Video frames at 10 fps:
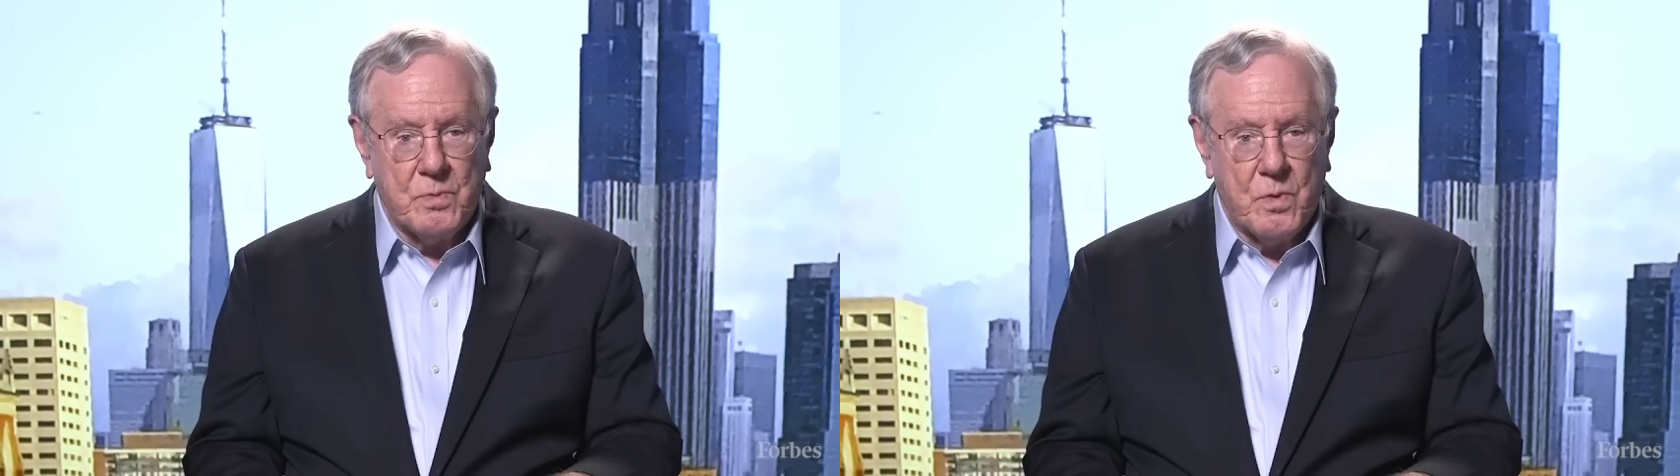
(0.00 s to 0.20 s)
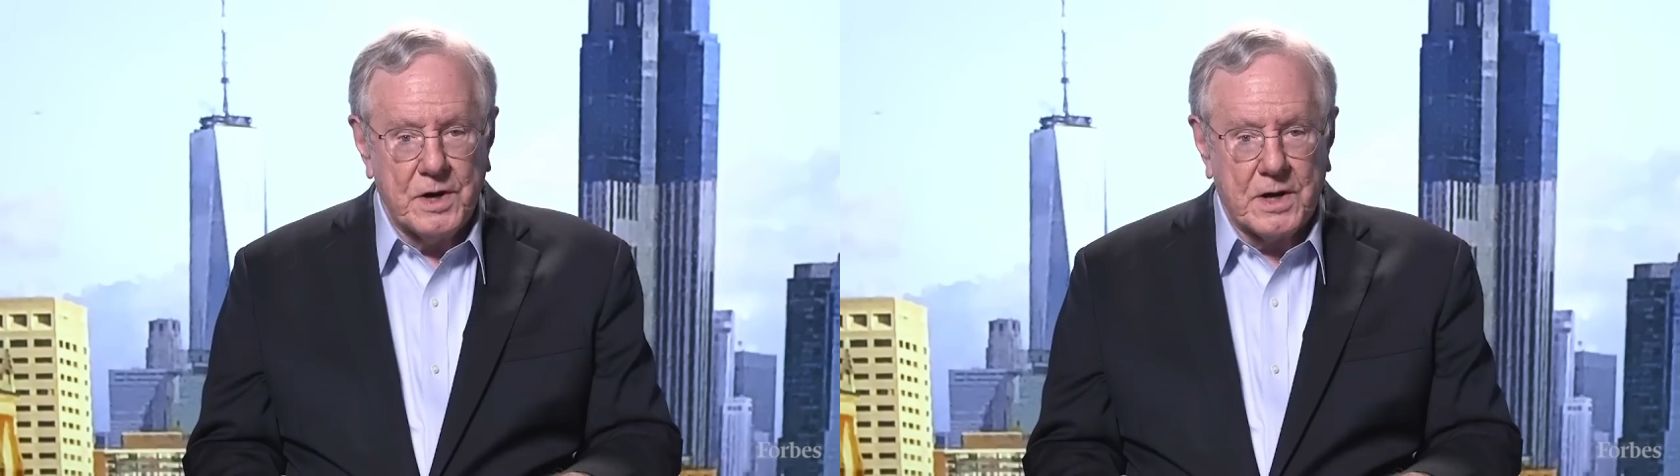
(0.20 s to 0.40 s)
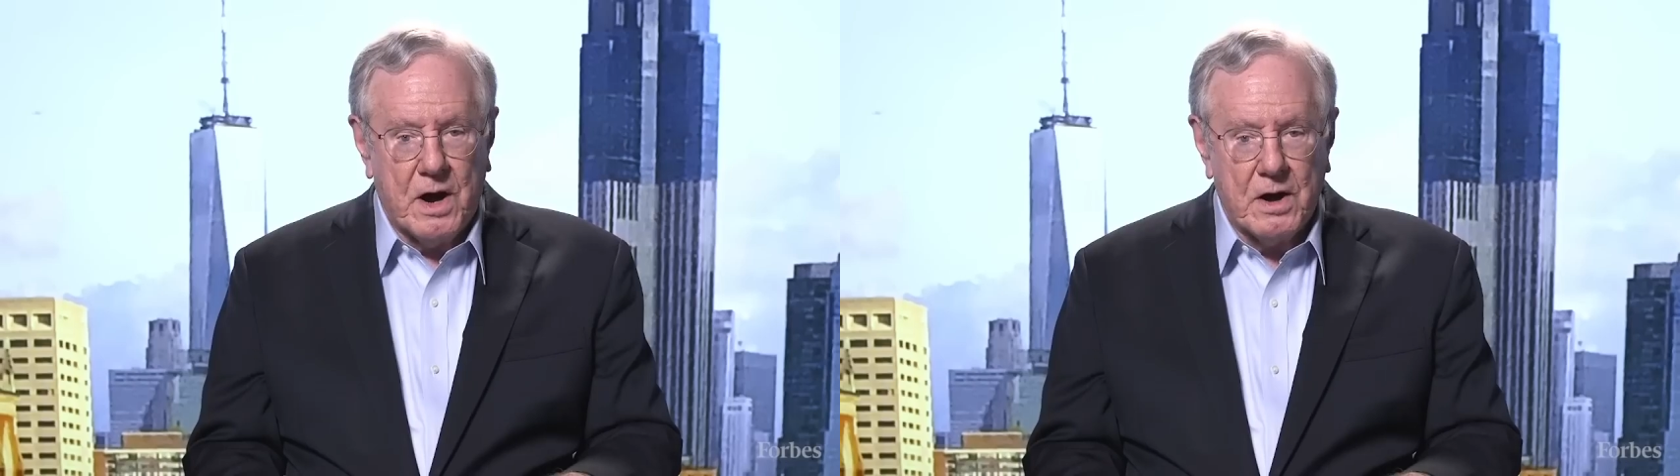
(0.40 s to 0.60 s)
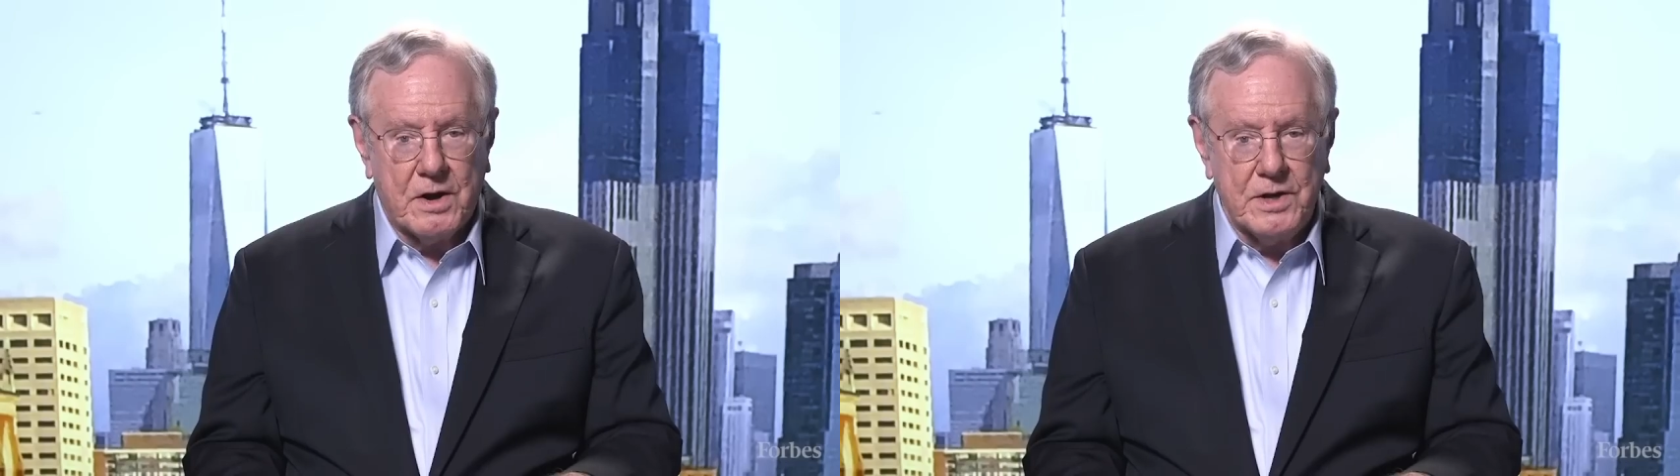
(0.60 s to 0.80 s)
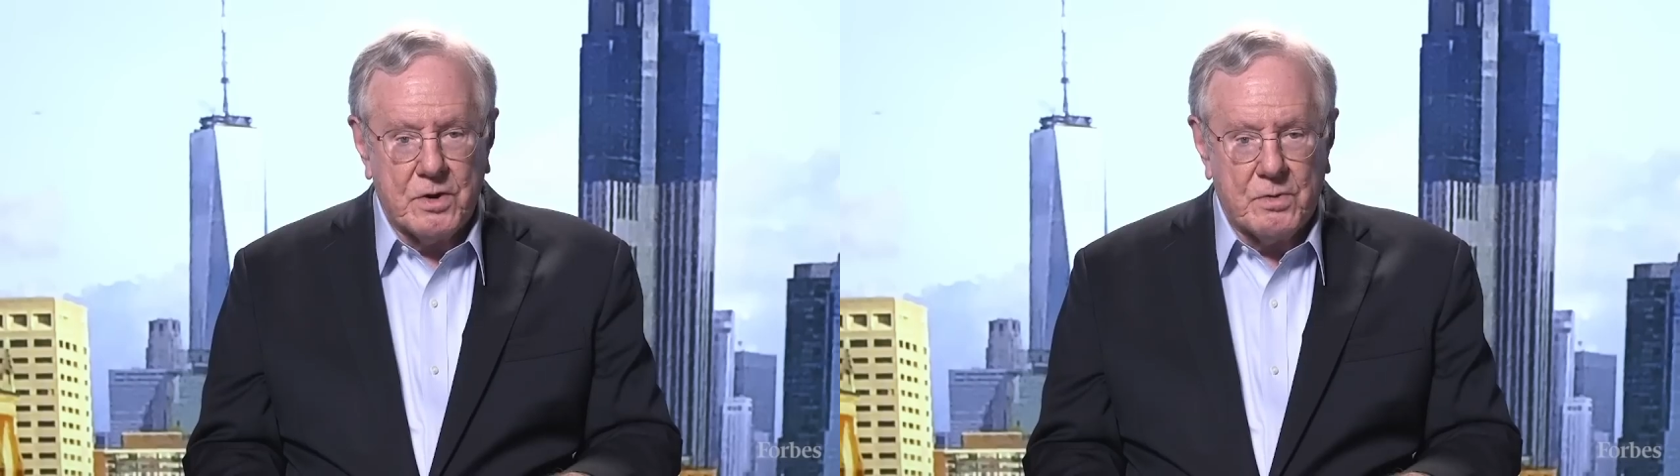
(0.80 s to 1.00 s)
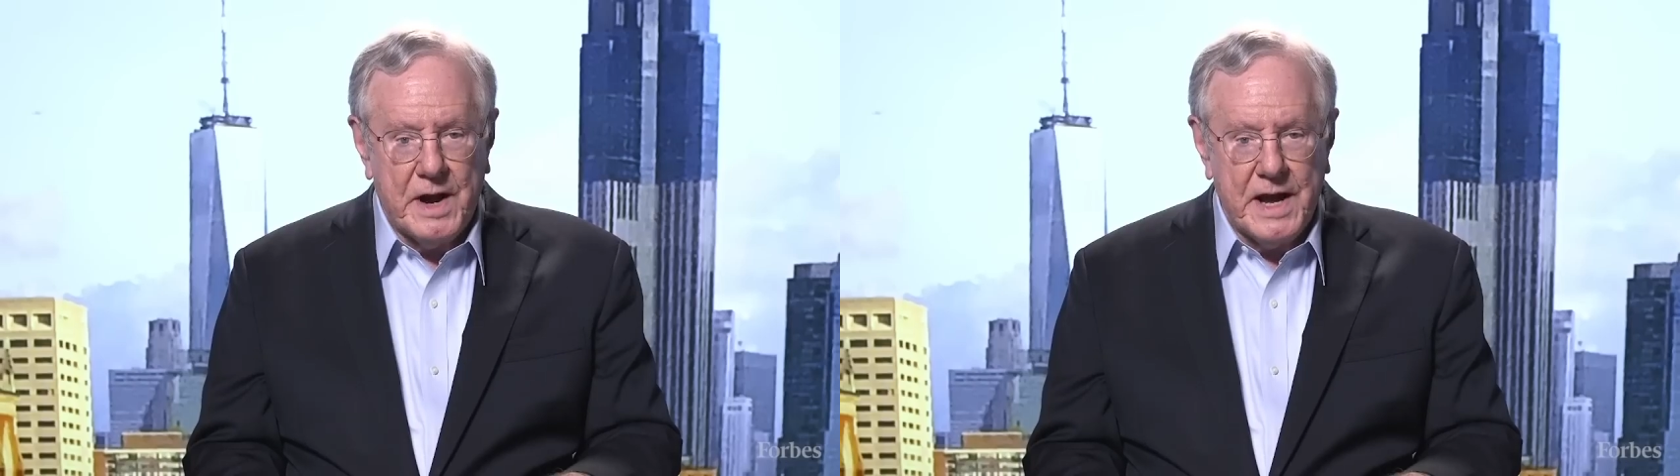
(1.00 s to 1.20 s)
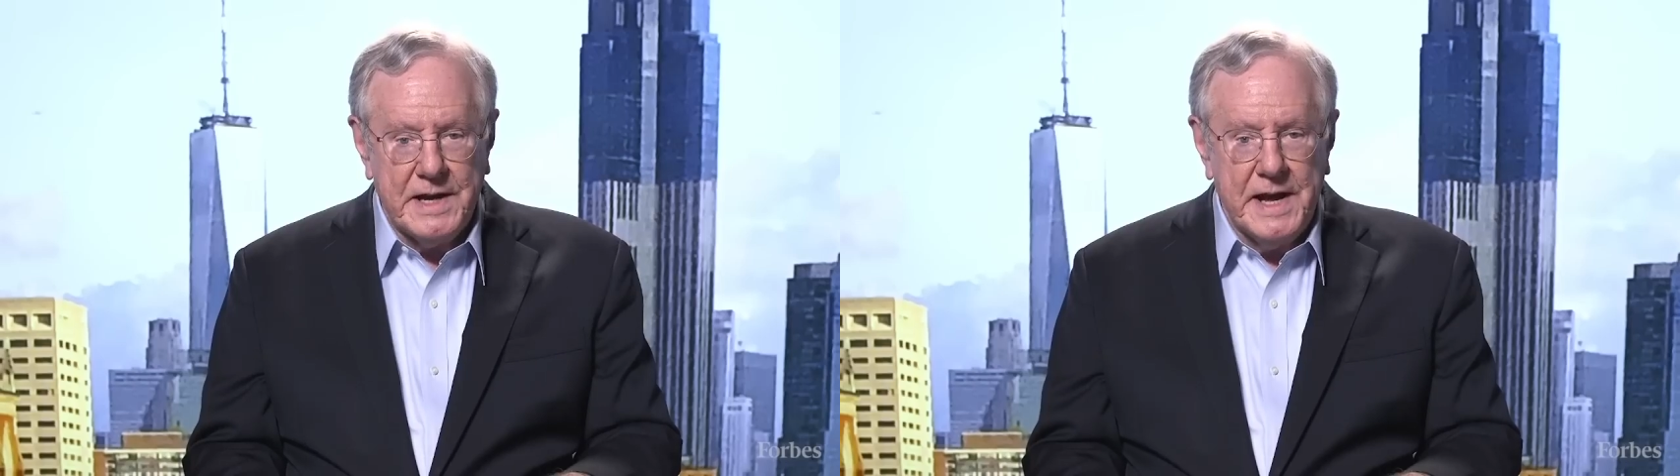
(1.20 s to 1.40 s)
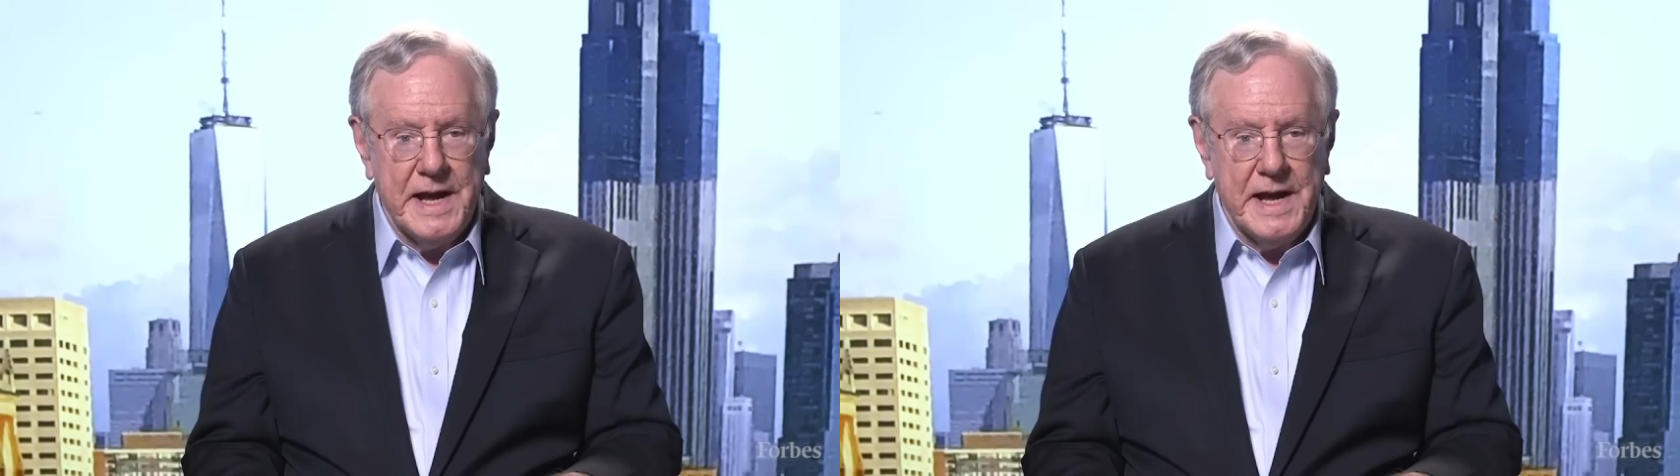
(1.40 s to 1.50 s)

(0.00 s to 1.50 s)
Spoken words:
war to conquer Ukraine,